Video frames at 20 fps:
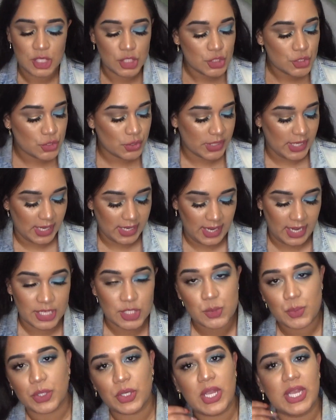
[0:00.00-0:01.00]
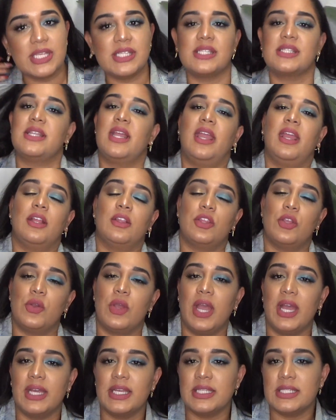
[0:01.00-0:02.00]
So yeah, guys, what do you guys think? Do you
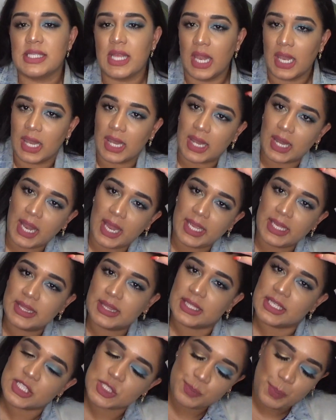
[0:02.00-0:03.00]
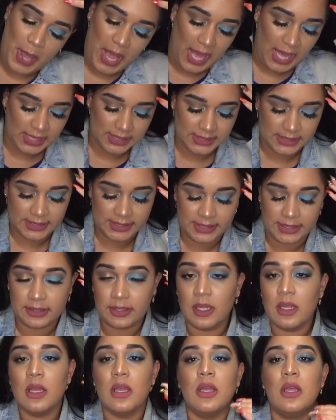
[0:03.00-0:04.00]
guys like this palette?